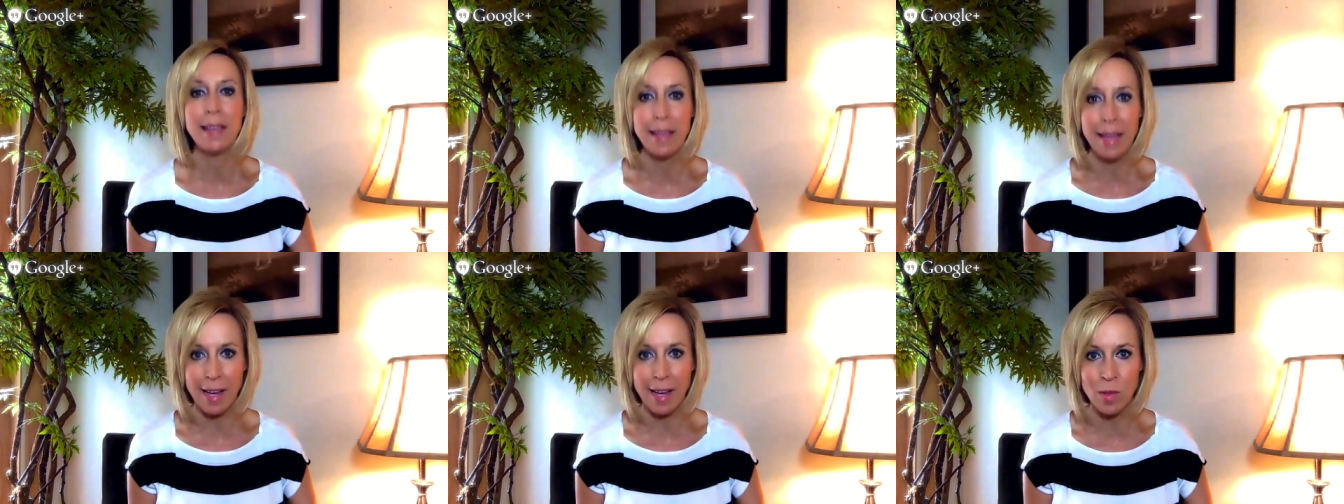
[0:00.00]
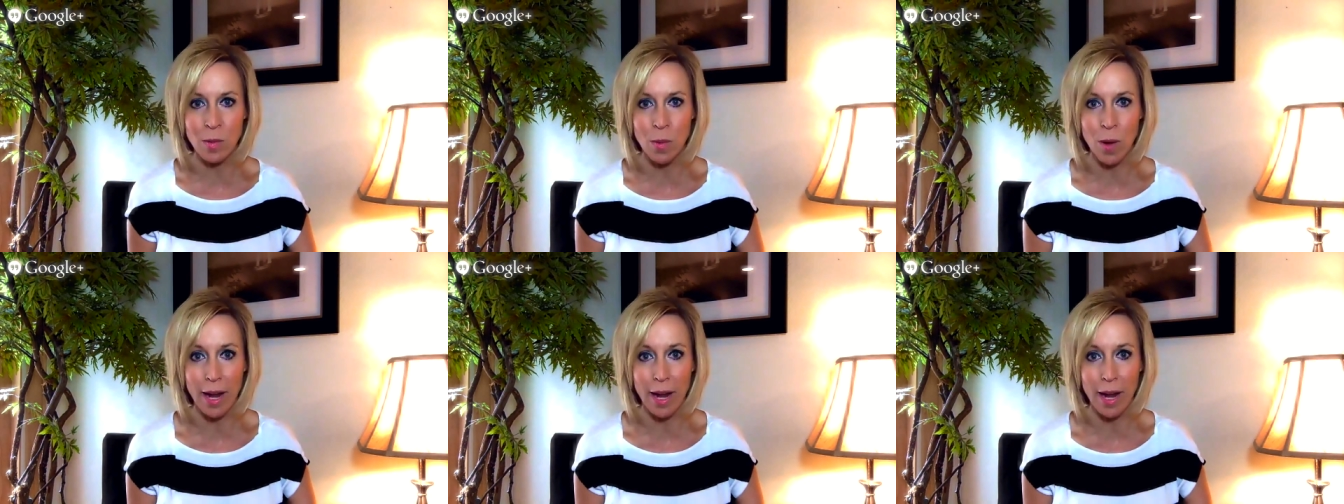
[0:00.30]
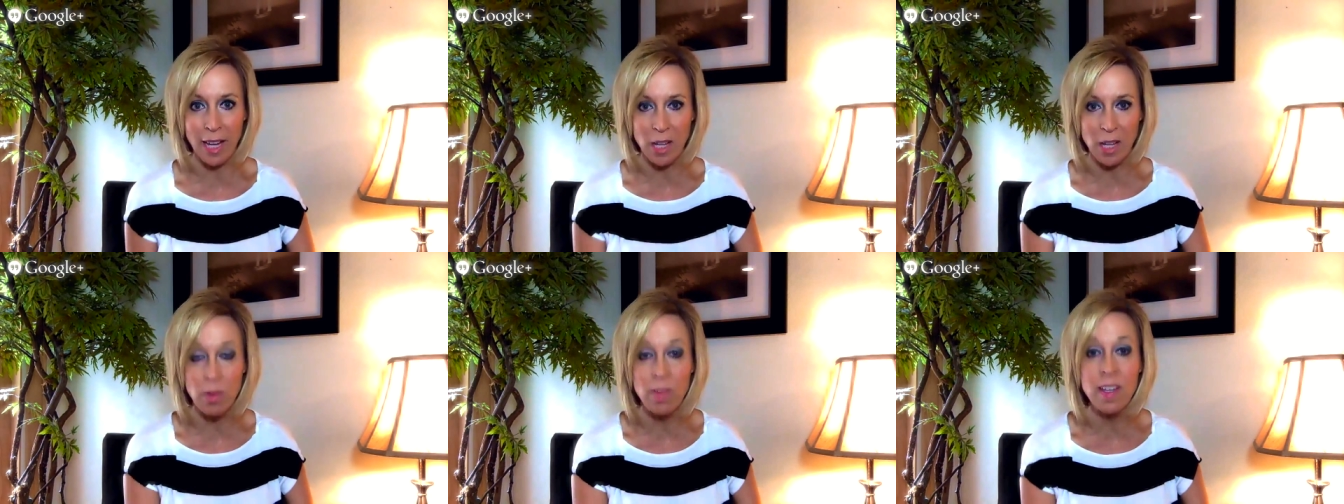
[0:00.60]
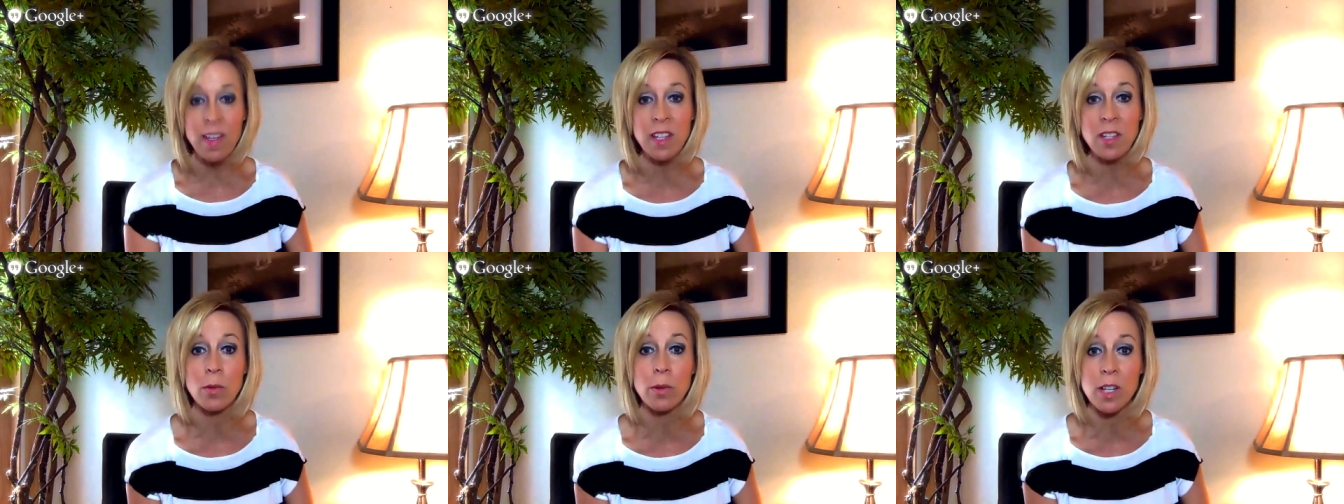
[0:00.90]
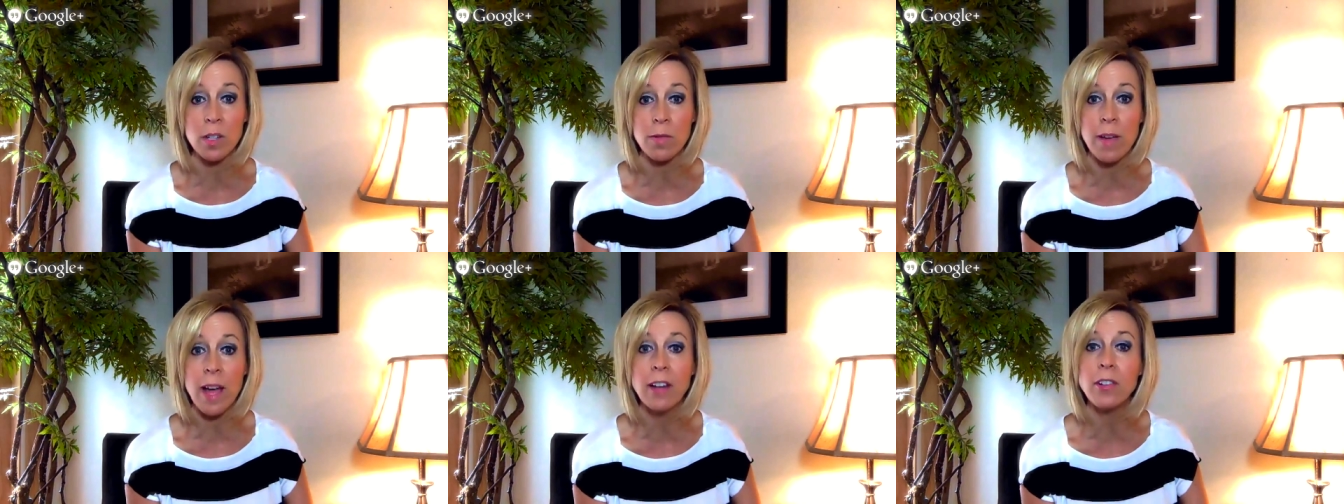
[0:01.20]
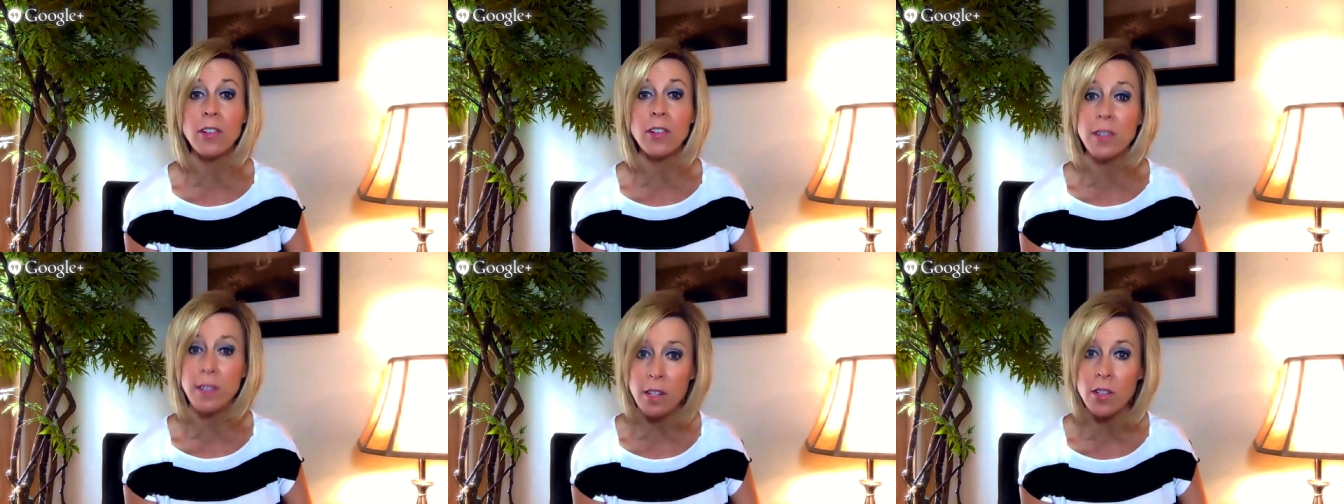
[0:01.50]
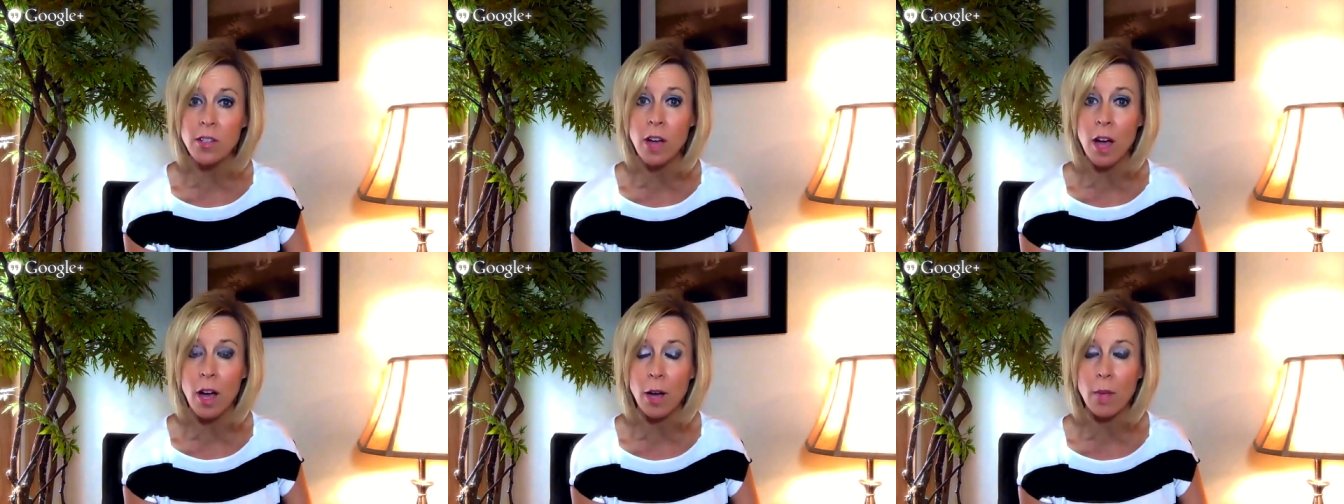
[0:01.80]
Guess what? HPV is a risk factor. You
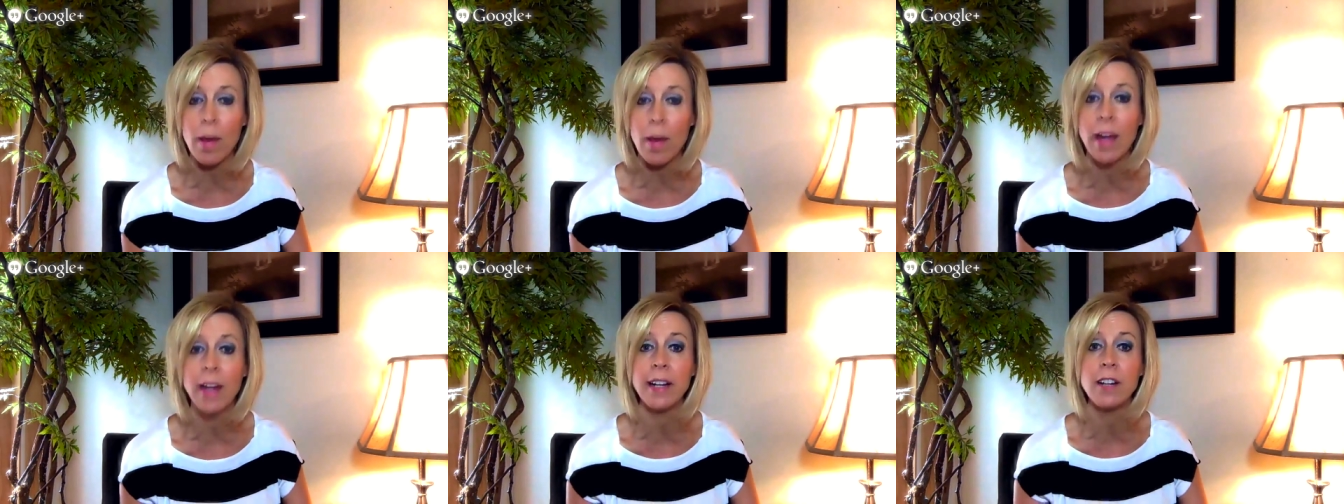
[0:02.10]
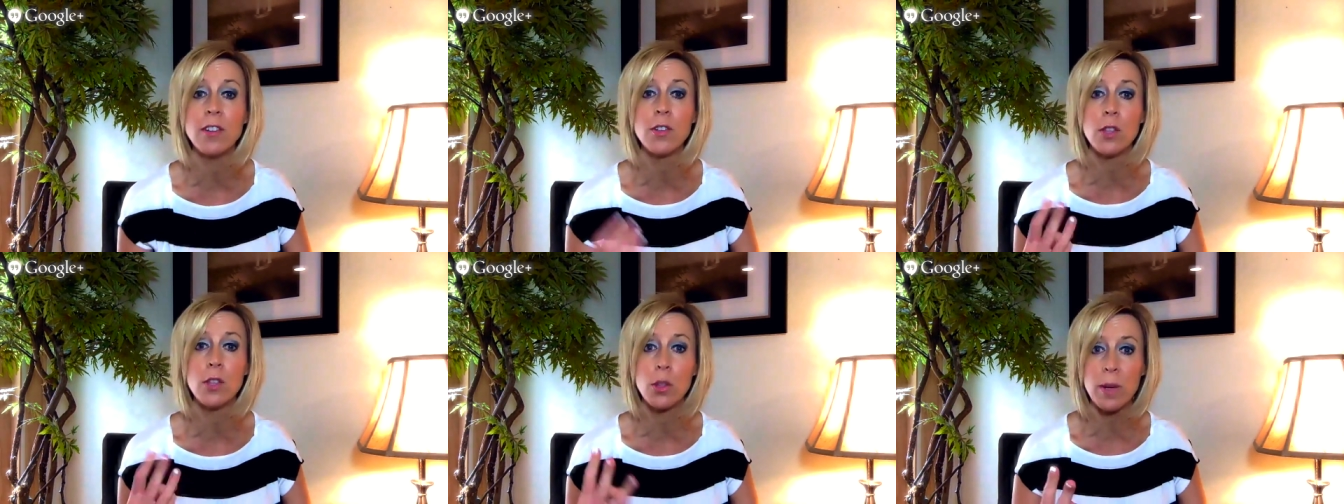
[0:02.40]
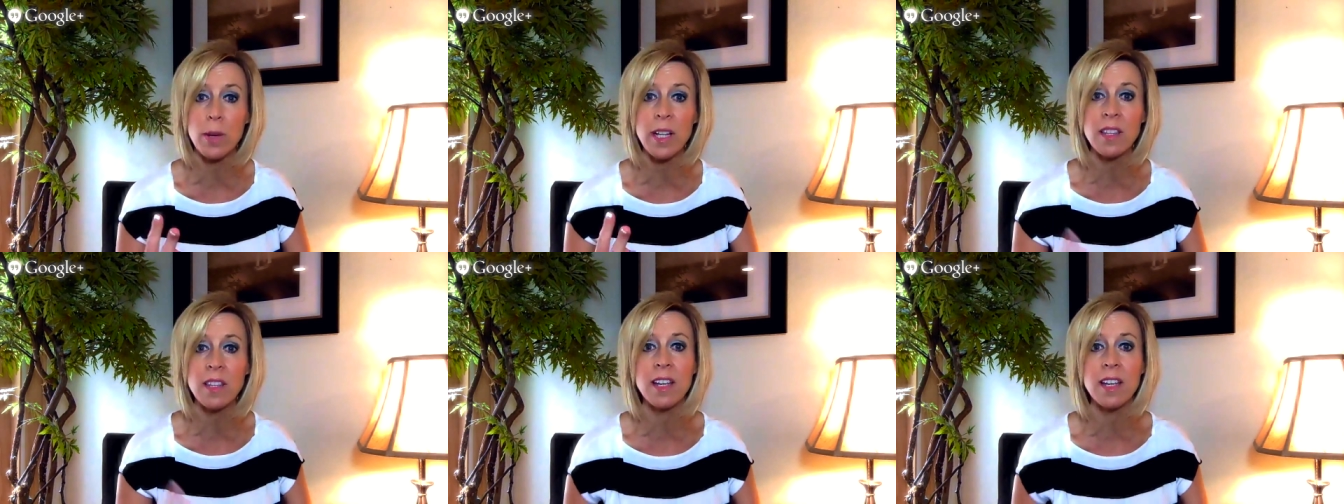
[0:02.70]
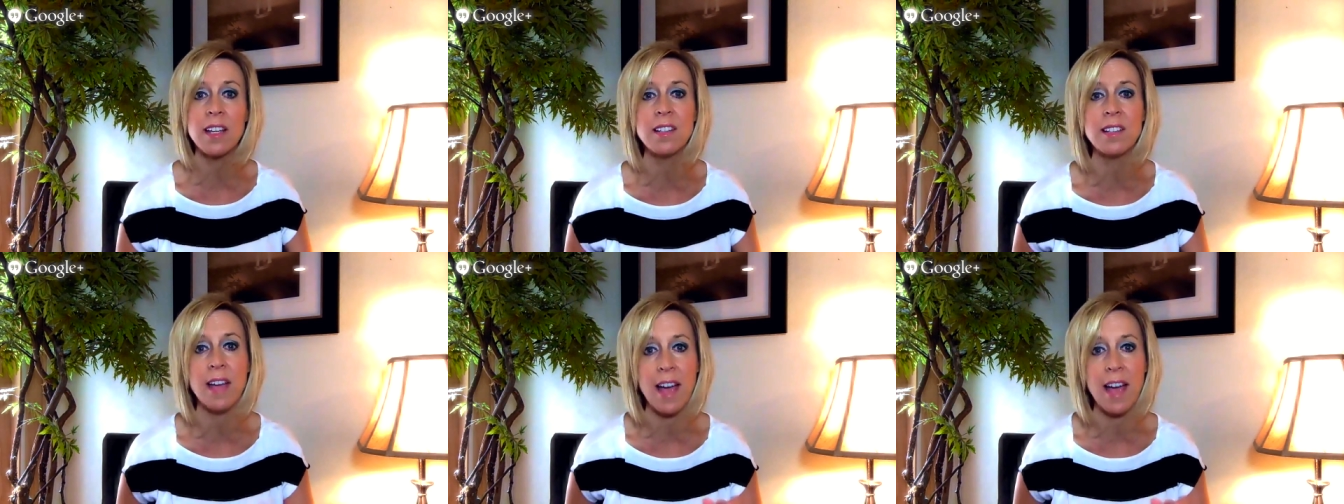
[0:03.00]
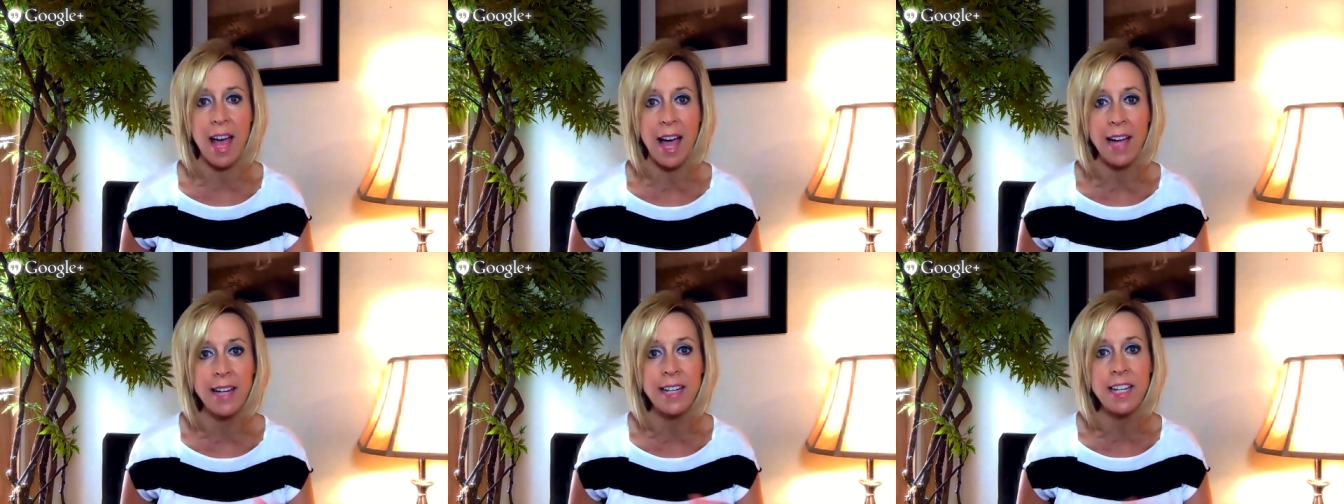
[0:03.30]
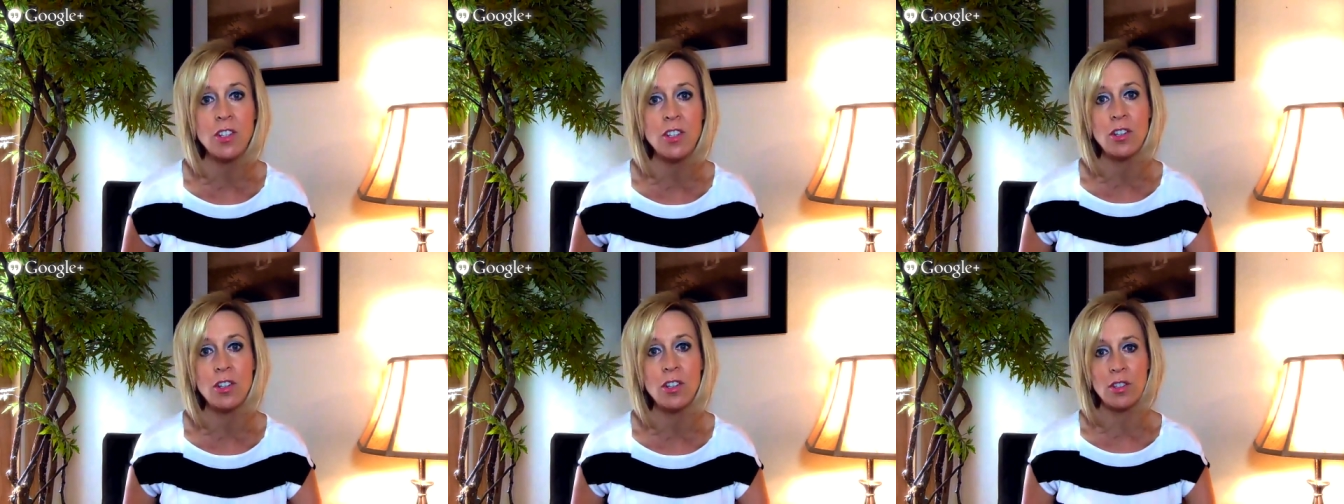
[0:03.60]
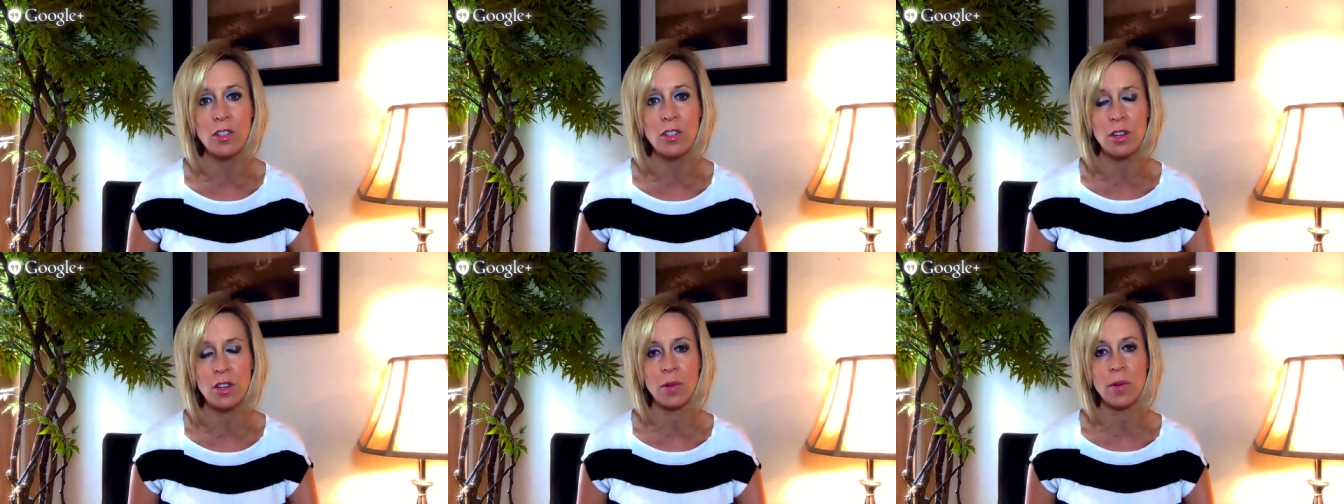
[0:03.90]
need to talk about it. Here's three things I need you
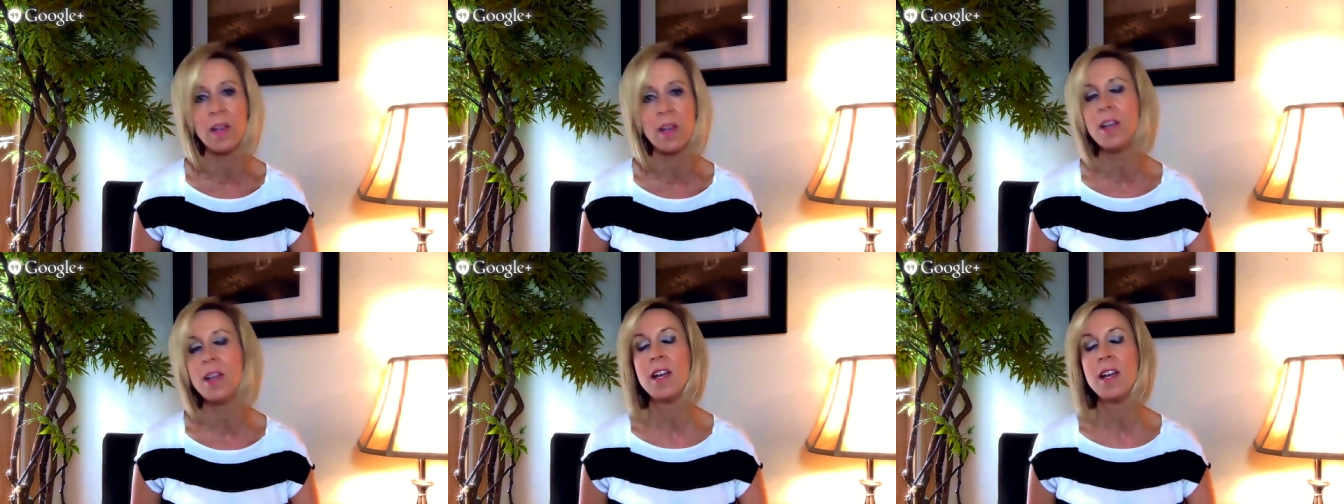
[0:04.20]
to do.